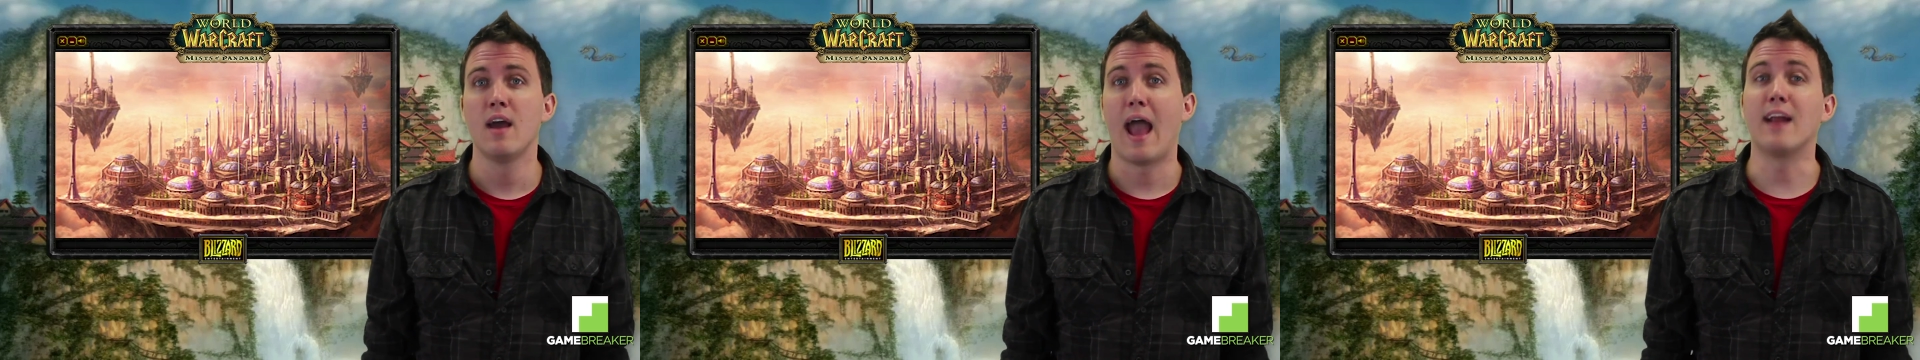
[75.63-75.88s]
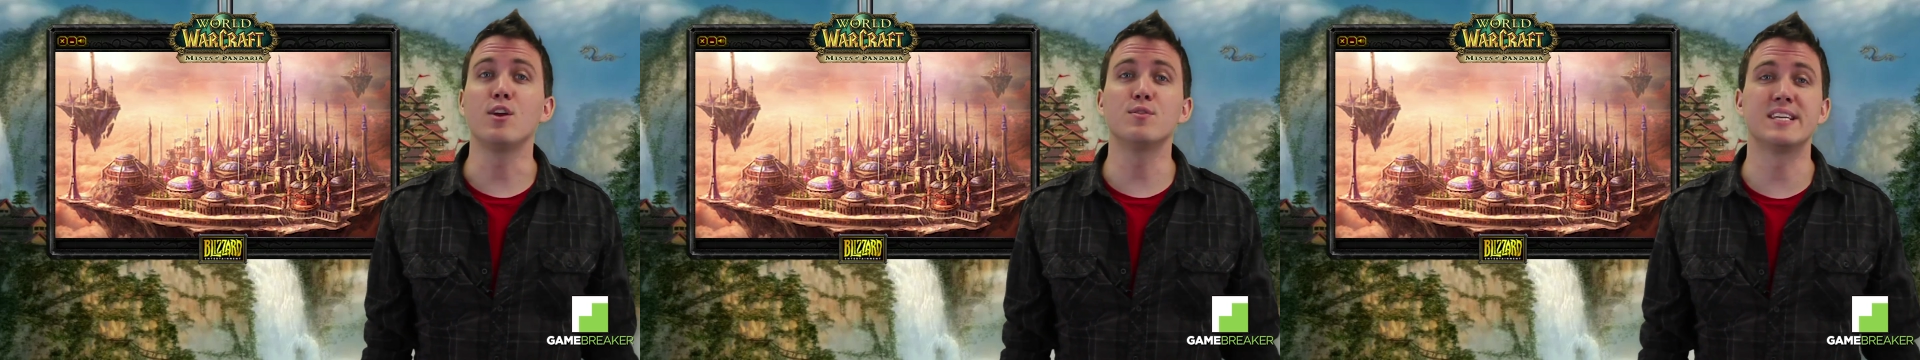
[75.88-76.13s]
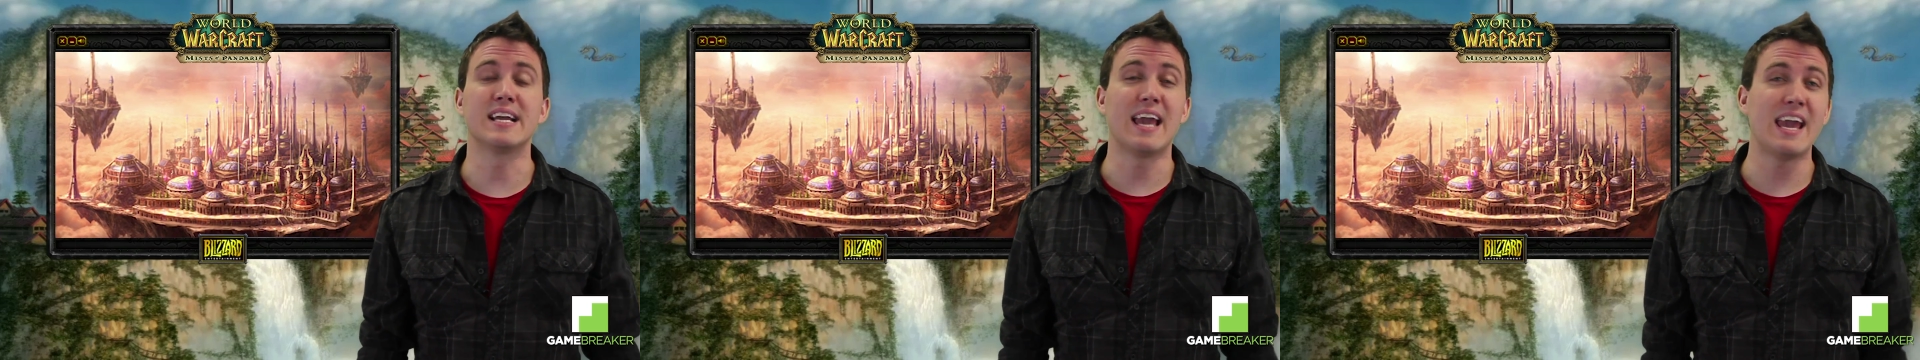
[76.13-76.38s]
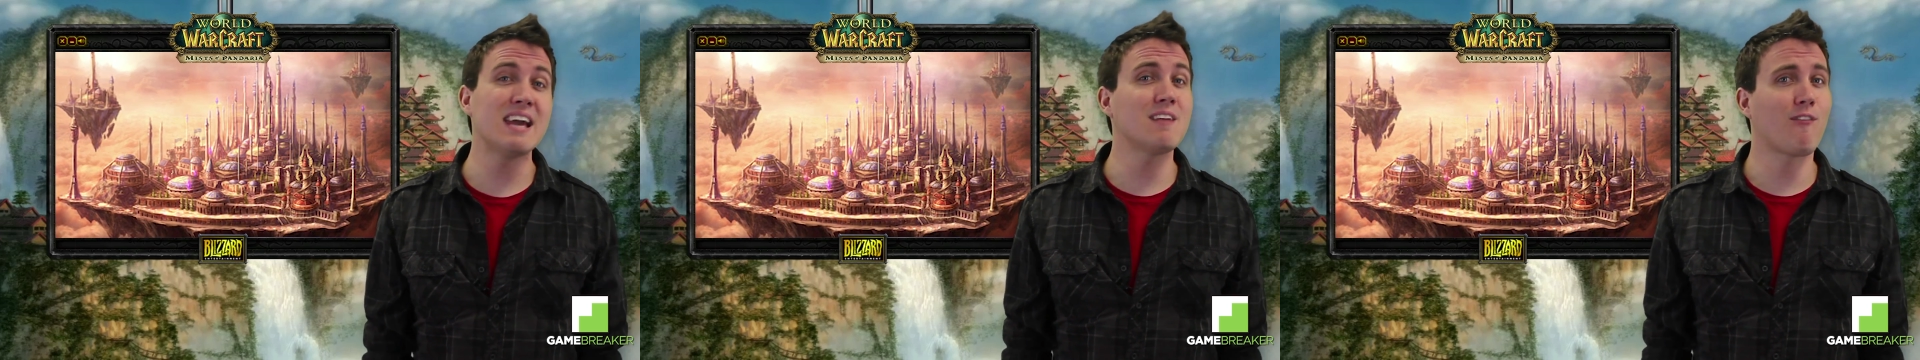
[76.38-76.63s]
and using
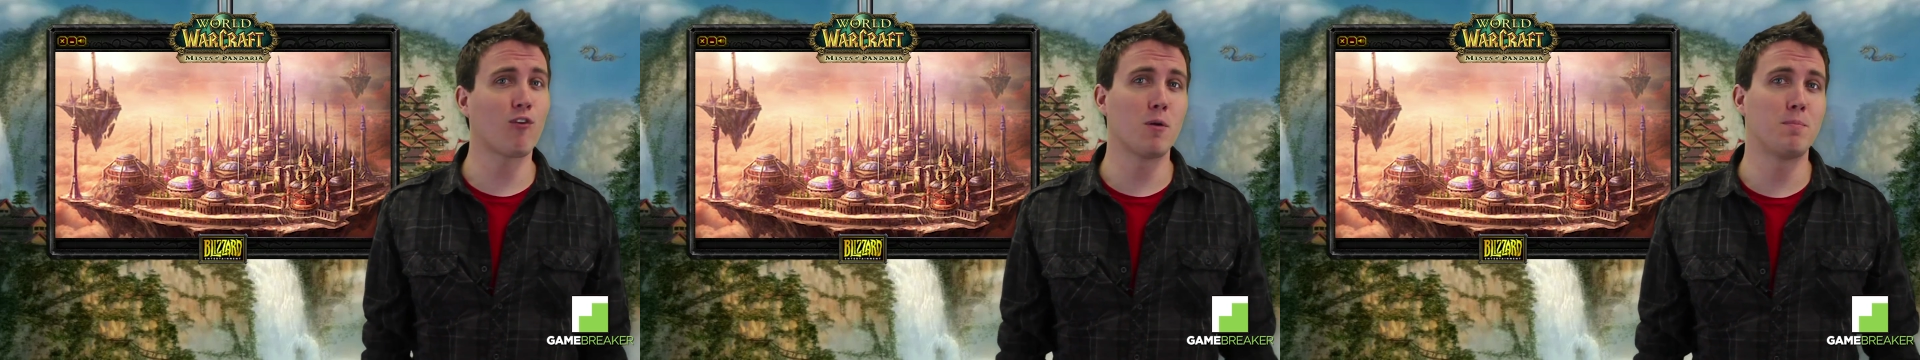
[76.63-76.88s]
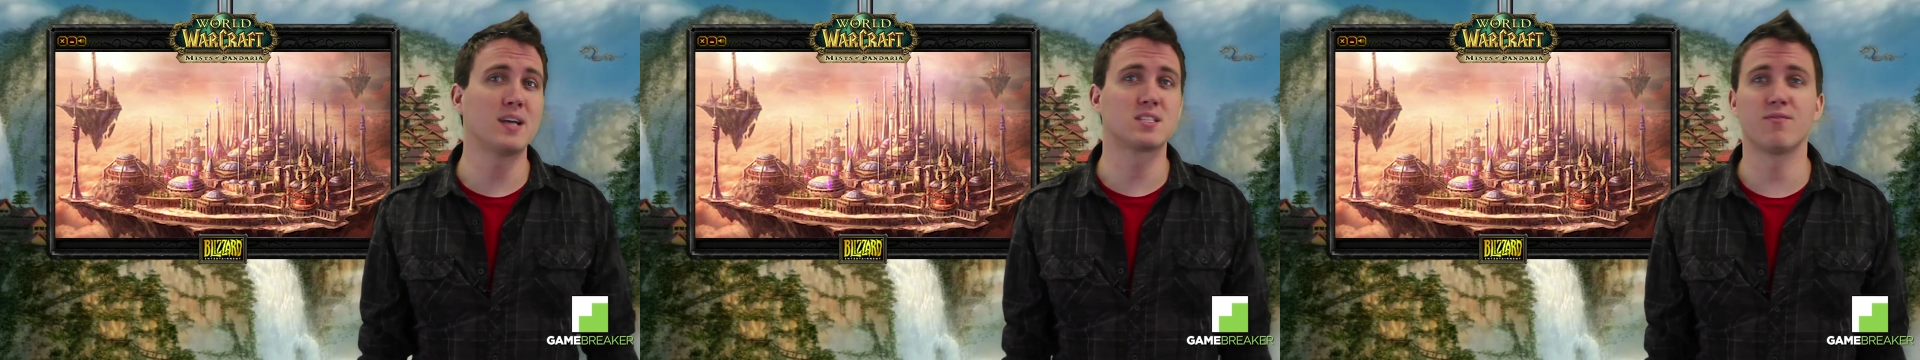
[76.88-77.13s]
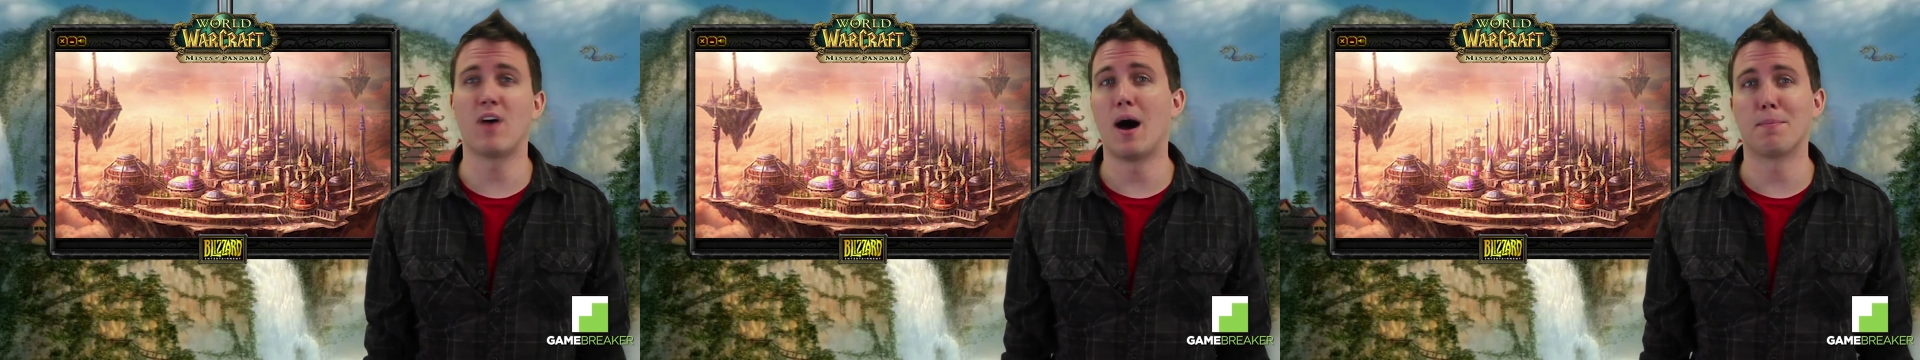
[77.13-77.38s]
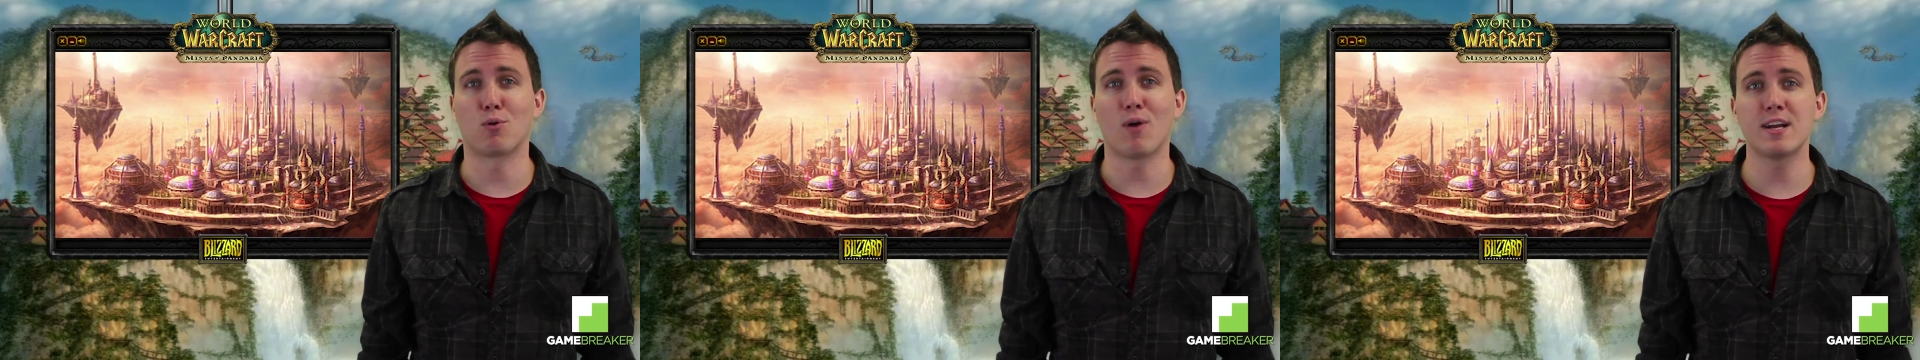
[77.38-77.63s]
it for a base of
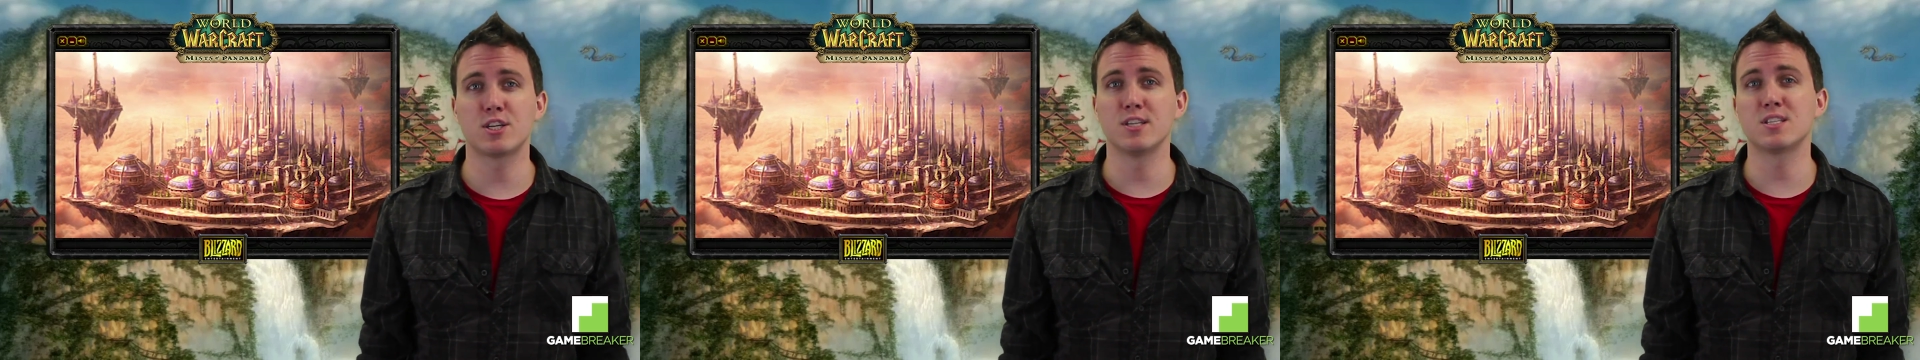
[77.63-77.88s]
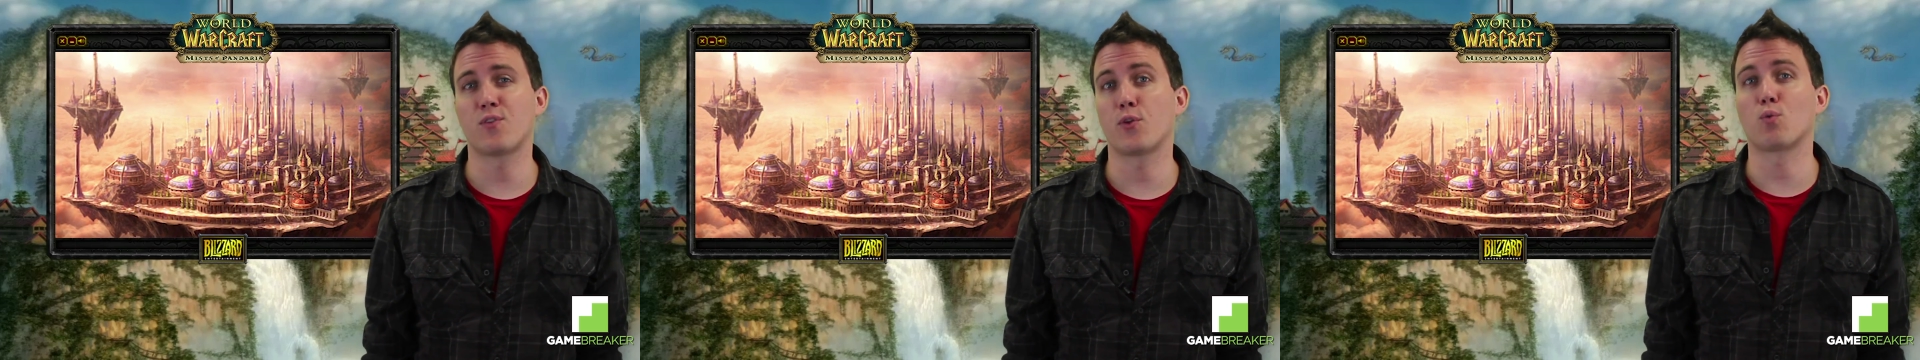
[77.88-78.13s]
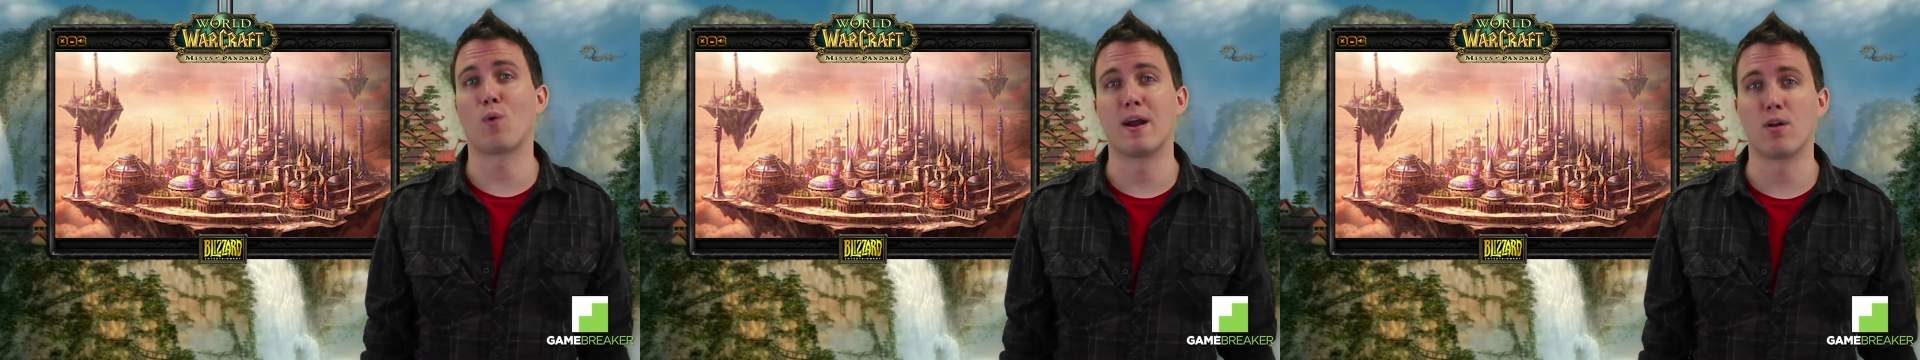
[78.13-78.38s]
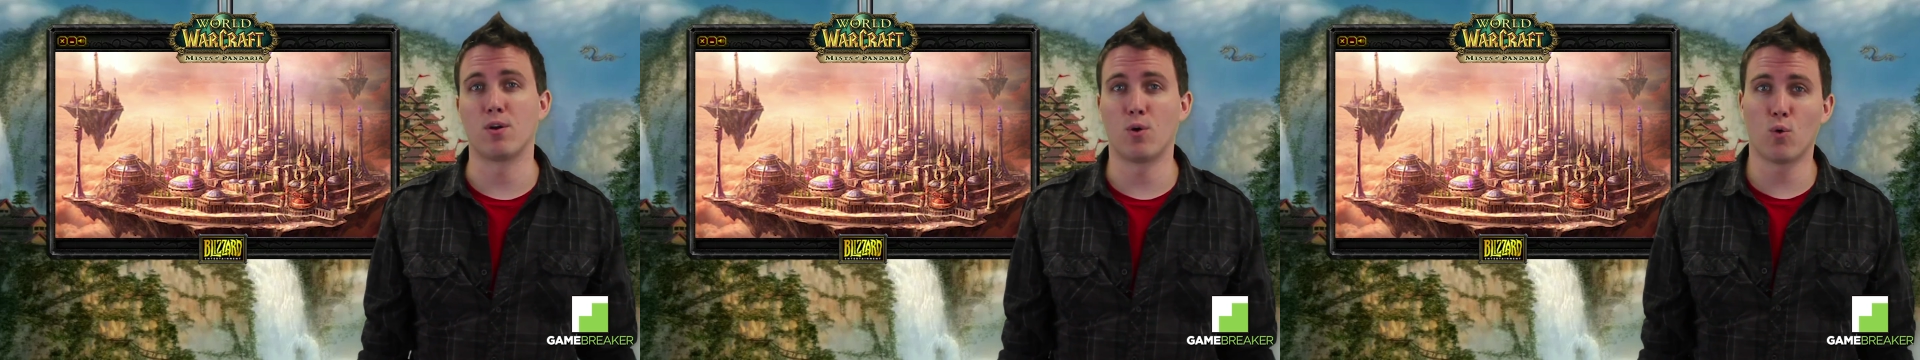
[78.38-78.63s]
operations for the
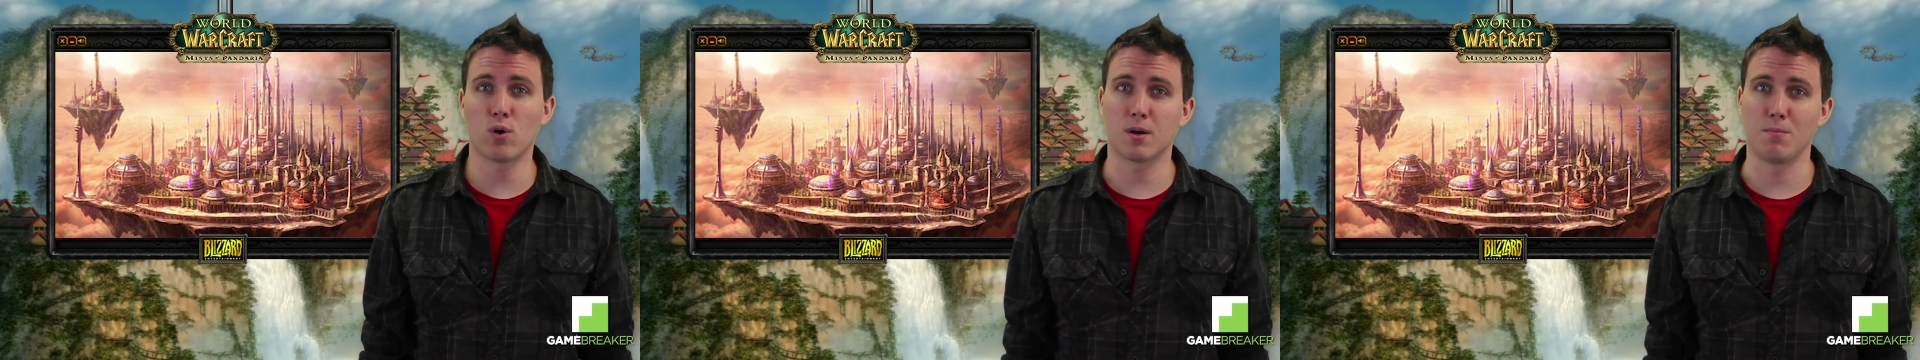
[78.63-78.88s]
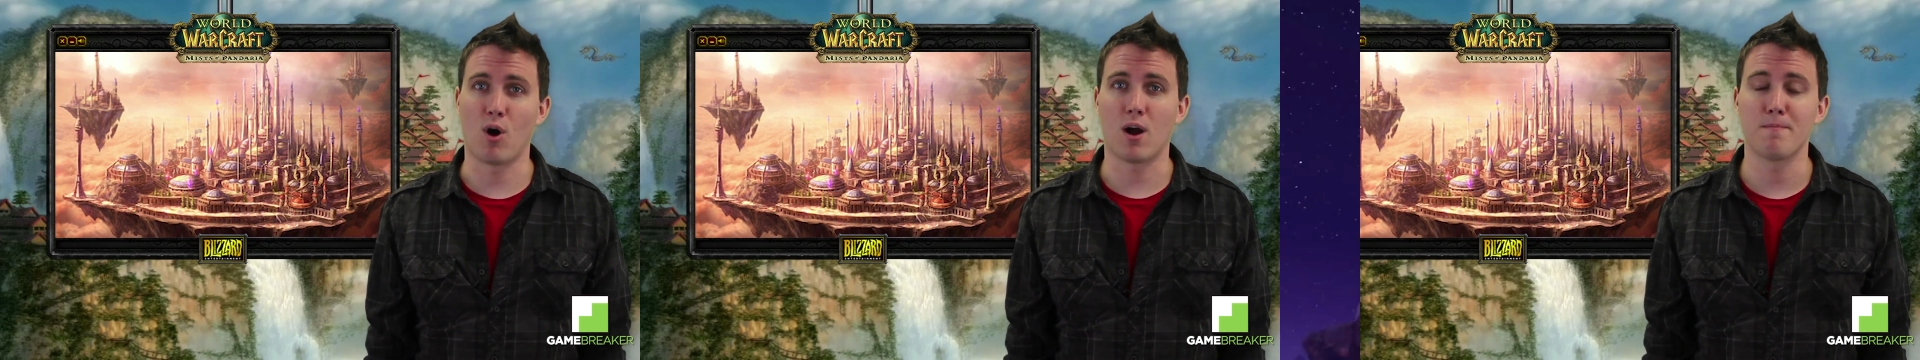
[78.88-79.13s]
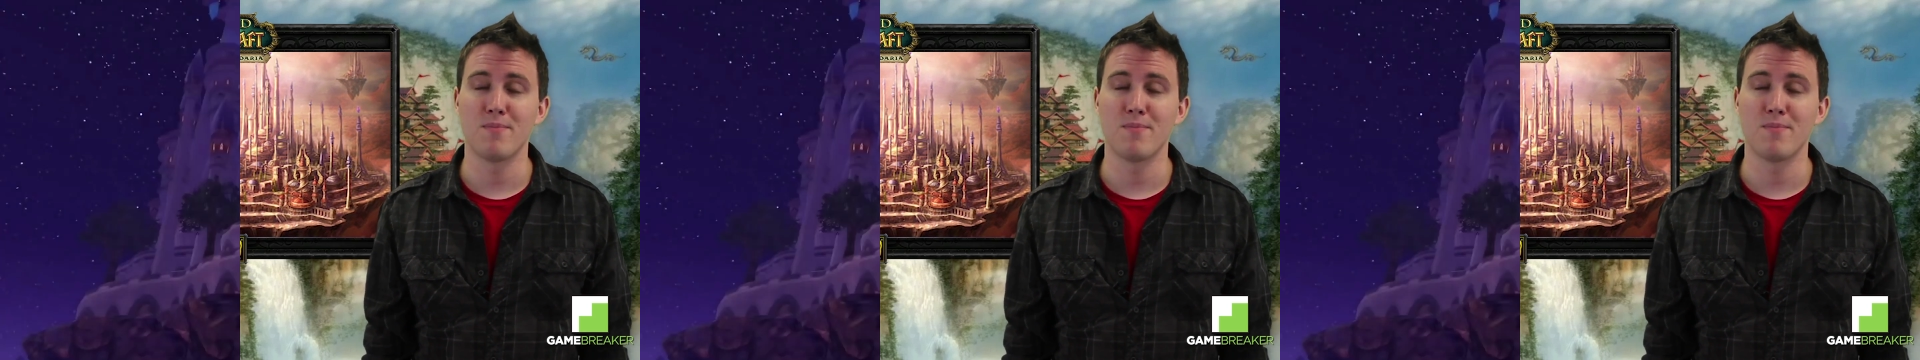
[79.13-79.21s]
raid on Orgrimmar.